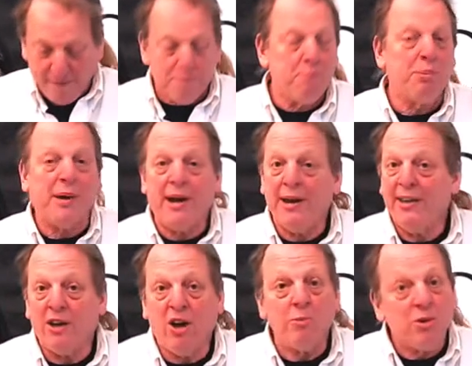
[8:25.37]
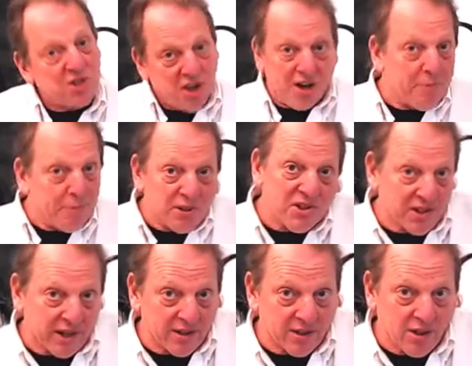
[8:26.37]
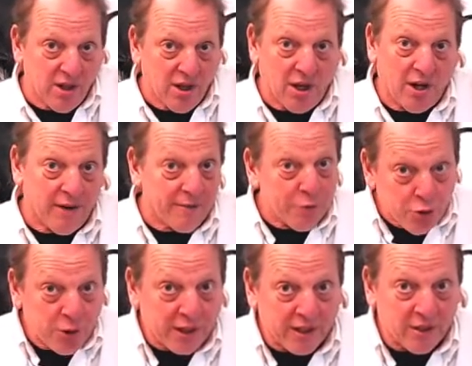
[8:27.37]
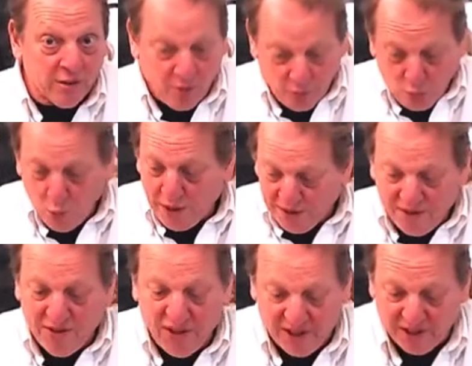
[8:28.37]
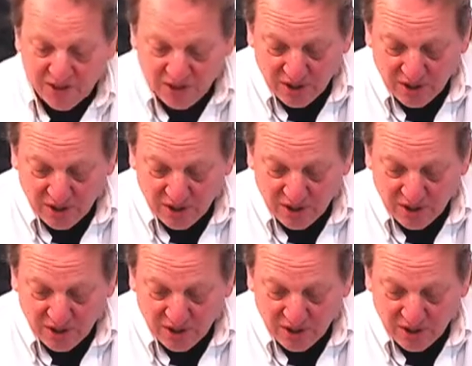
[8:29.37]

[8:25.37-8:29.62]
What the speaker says: but I get almost 100% of rooting with this.